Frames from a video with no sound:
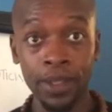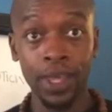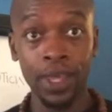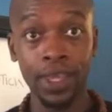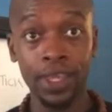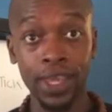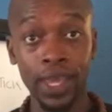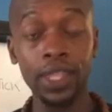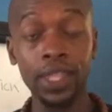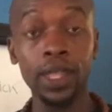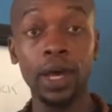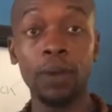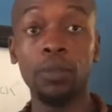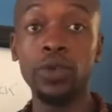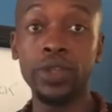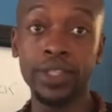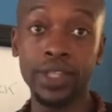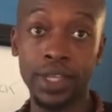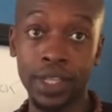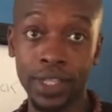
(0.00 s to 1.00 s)
again, I'm
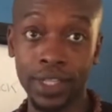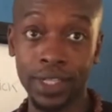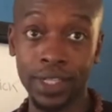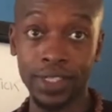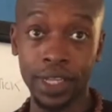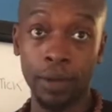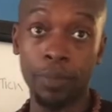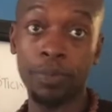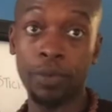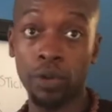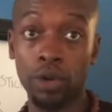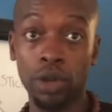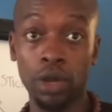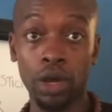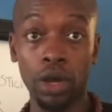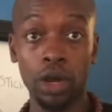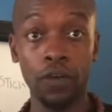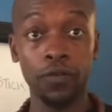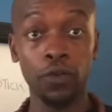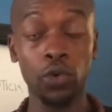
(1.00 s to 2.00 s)
going to take an example
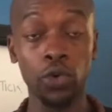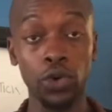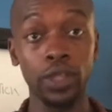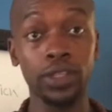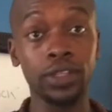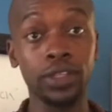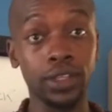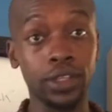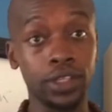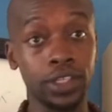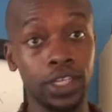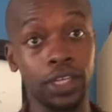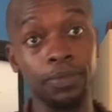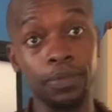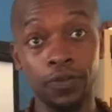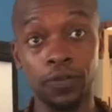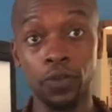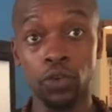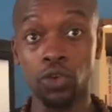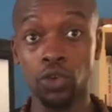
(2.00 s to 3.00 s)
of going to the gym.
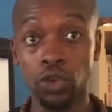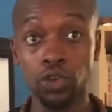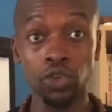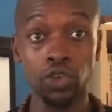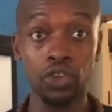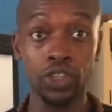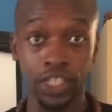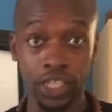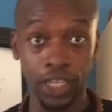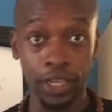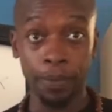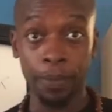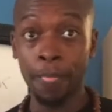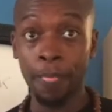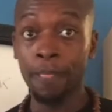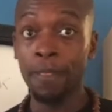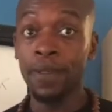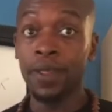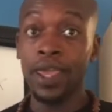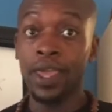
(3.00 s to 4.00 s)
If you go to the gym
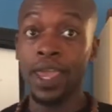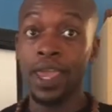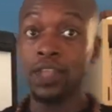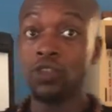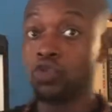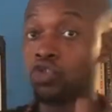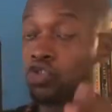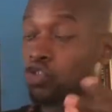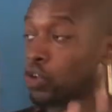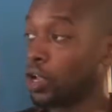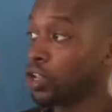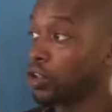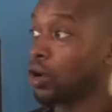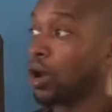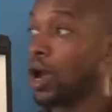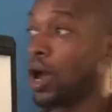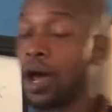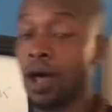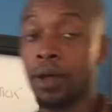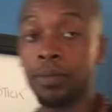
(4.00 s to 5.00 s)
and you train your
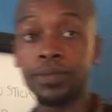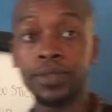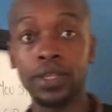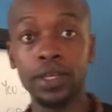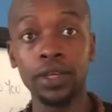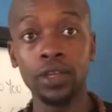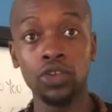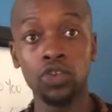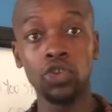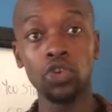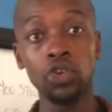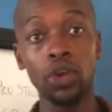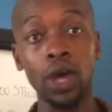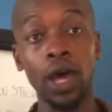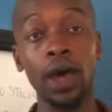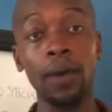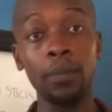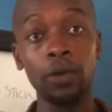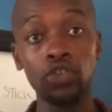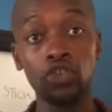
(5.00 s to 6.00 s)
arms, you don't know
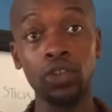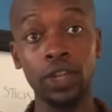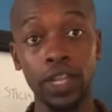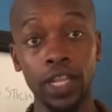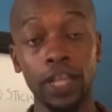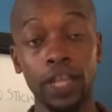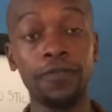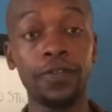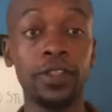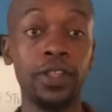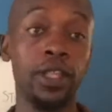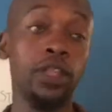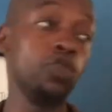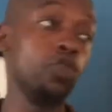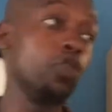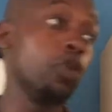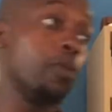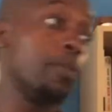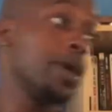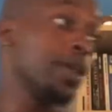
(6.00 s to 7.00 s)
how much you lift, then you
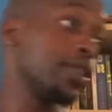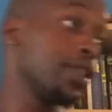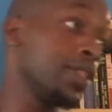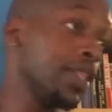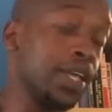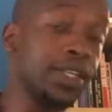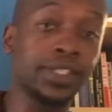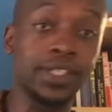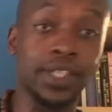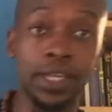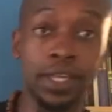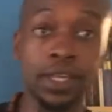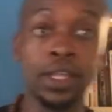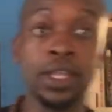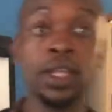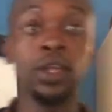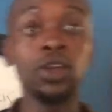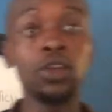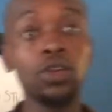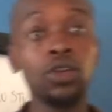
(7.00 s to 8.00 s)
go back the next day,
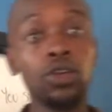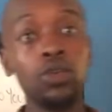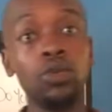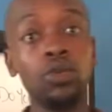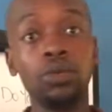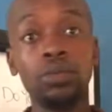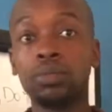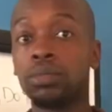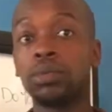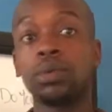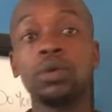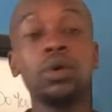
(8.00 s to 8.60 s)
you